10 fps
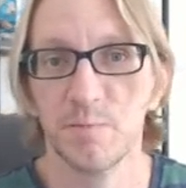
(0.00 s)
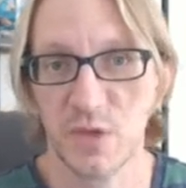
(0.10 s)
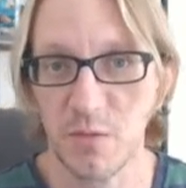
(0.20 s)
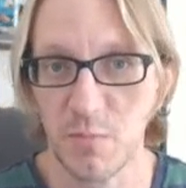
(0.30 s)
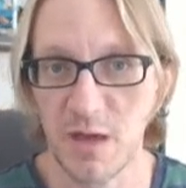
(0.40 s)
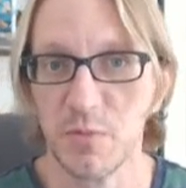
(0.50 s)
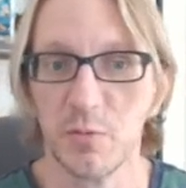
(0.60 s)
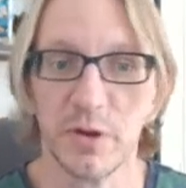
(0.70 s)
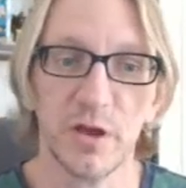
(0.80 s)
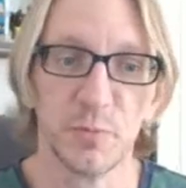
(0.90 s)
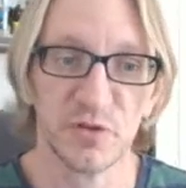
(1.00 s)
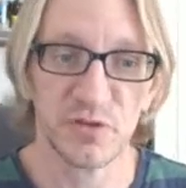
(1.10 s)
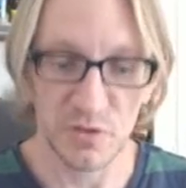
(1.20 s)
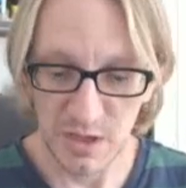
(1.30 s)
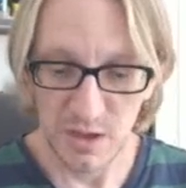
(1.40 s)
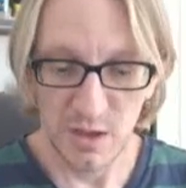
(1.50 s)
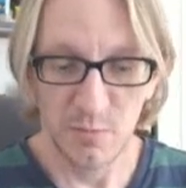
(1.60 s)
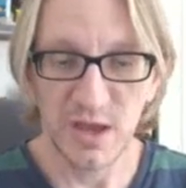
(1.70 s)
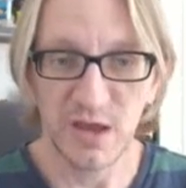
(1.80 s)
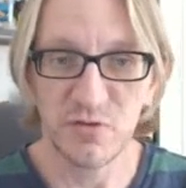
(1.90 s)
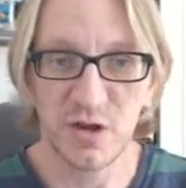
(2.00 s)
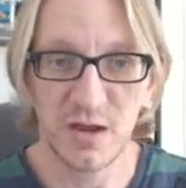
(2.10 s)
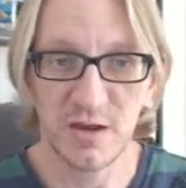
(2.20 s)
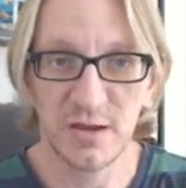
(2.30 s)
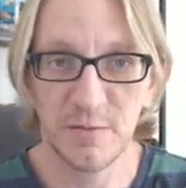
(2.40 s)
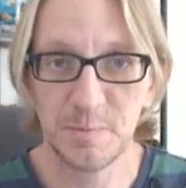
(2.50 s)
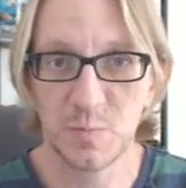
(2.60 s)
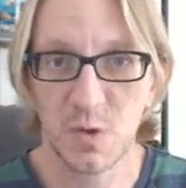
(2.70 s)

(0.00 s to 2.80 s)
that might be able to help you. So that gives you an idea.